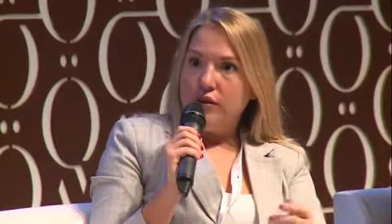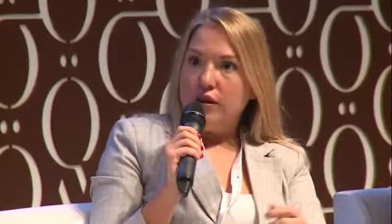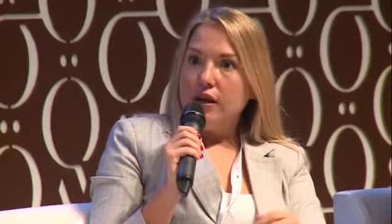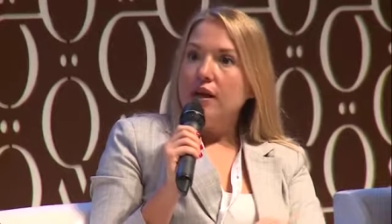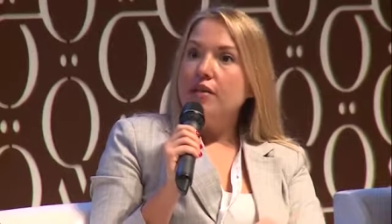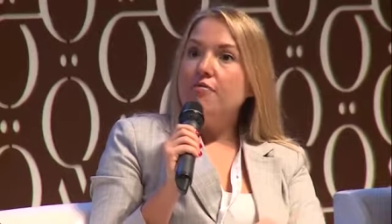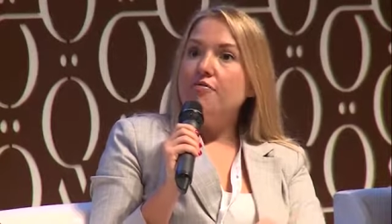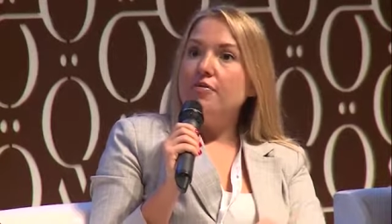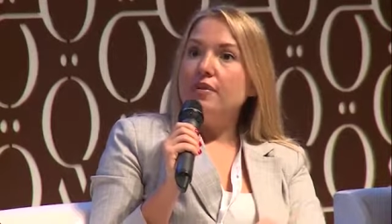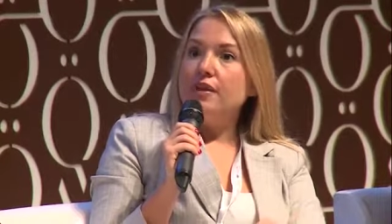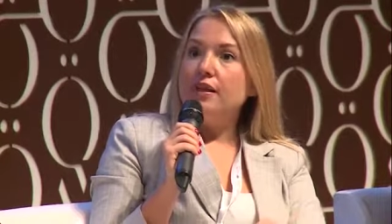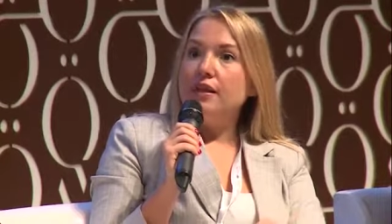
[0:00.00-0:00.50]

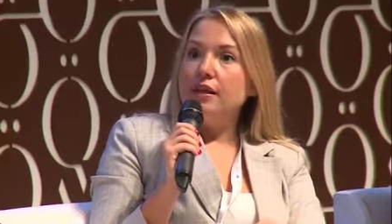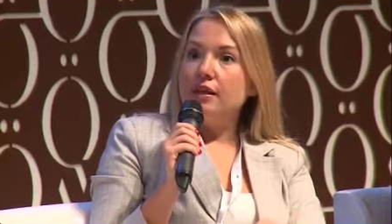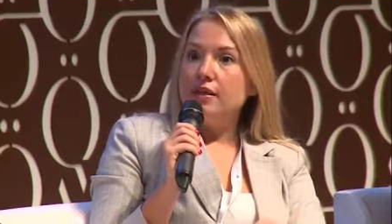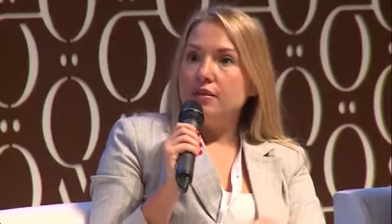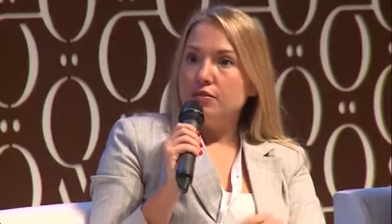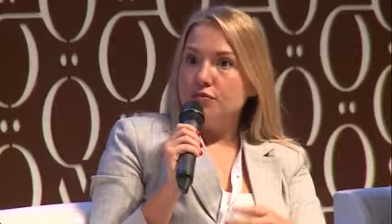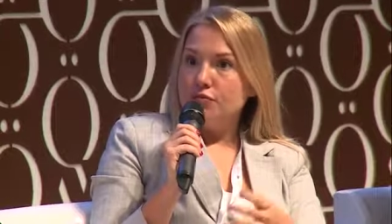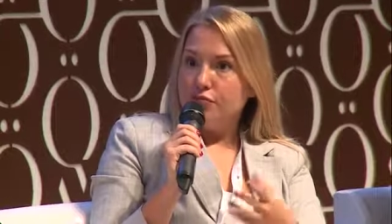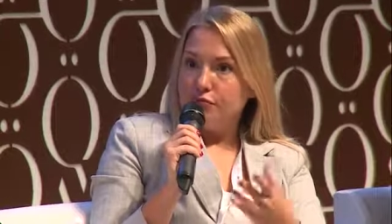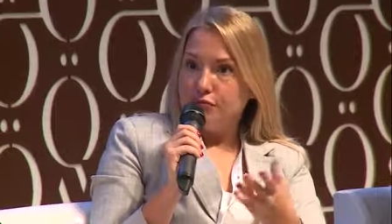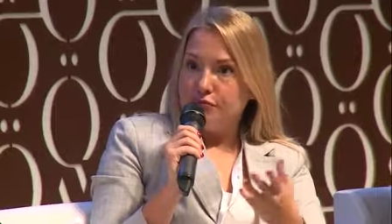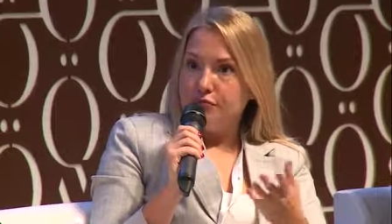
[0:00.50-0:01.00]
if it
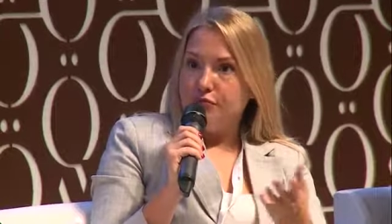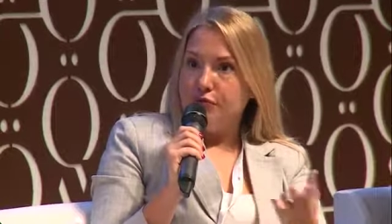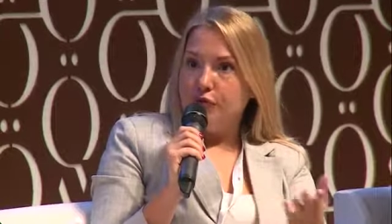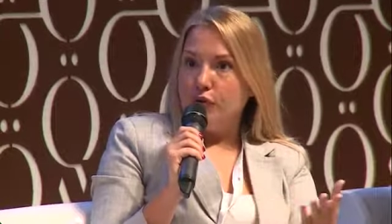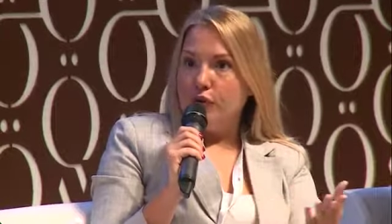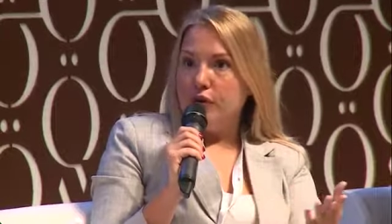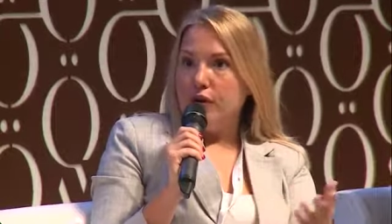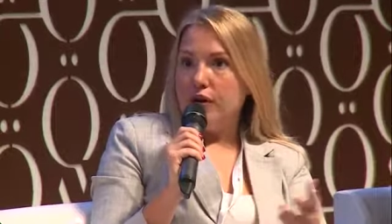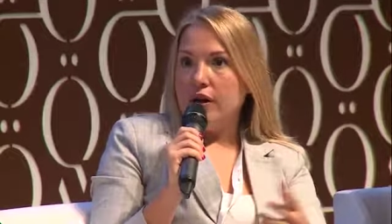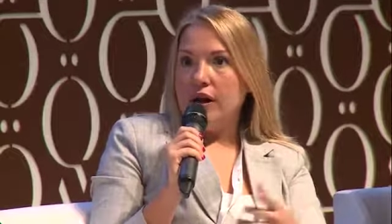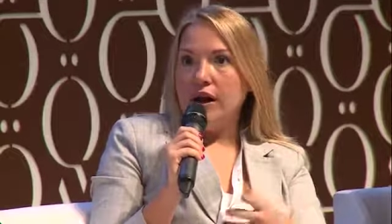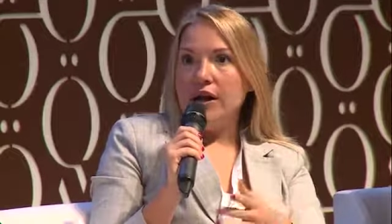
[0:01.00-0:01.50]
is
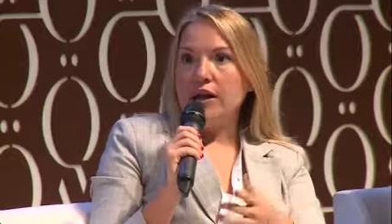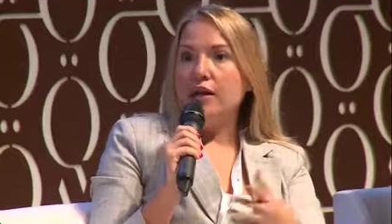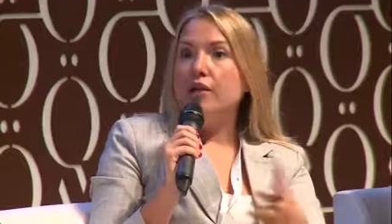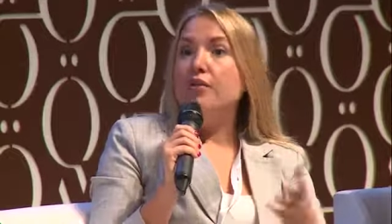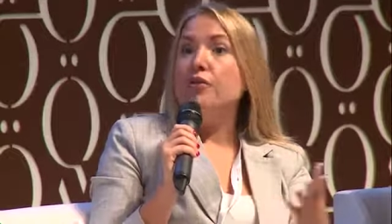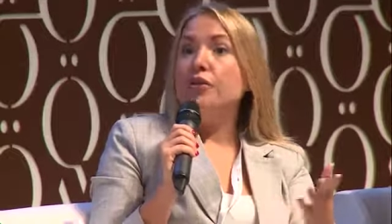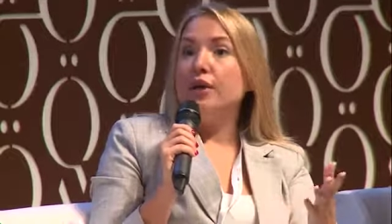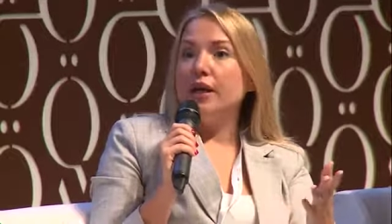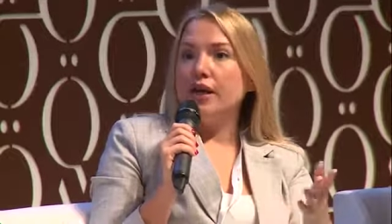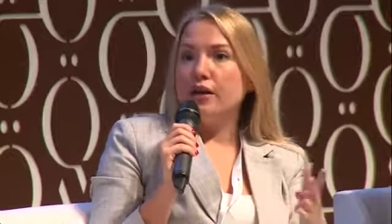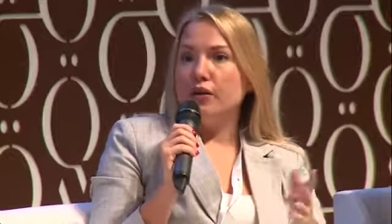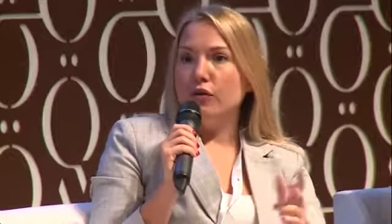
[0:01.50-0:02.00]
for a
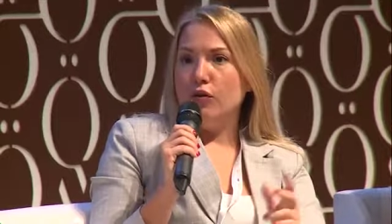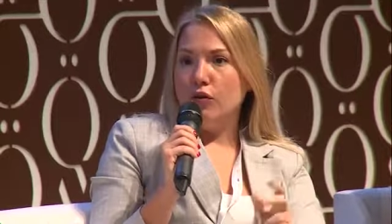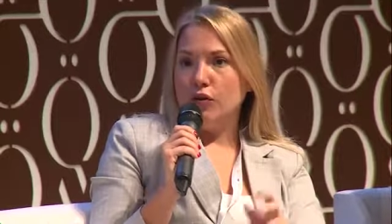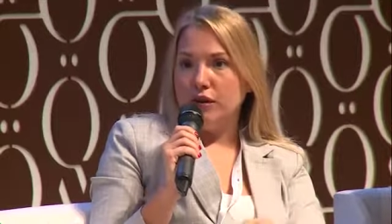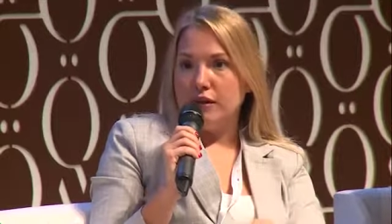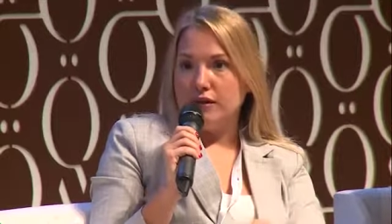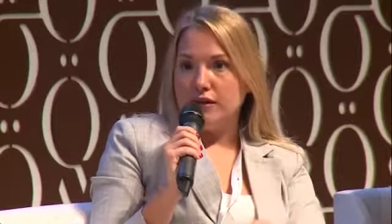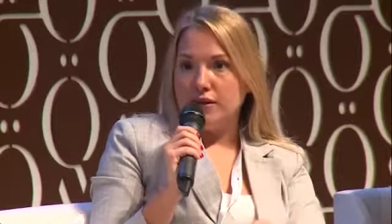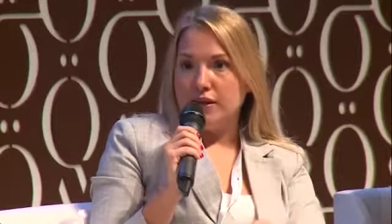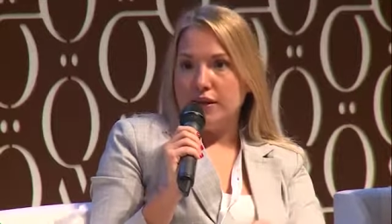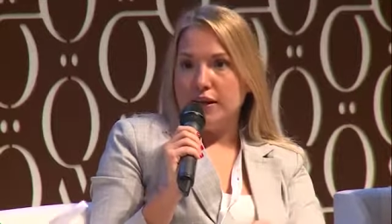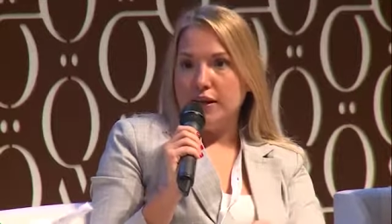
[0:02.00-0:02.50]
green
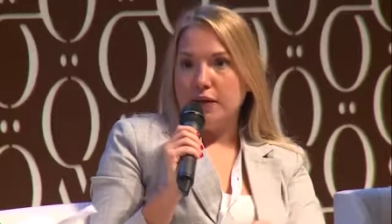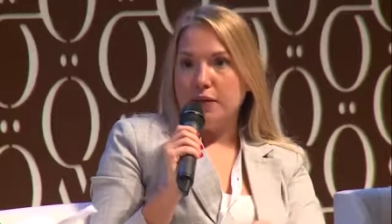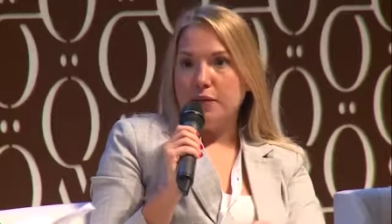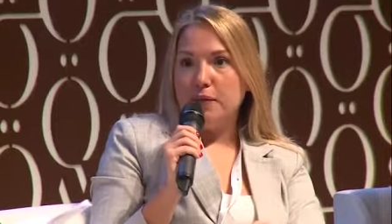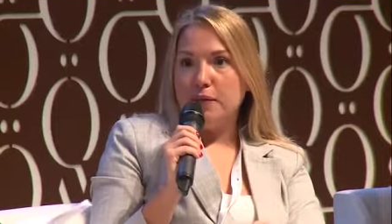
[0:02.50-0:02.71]
holiday. Is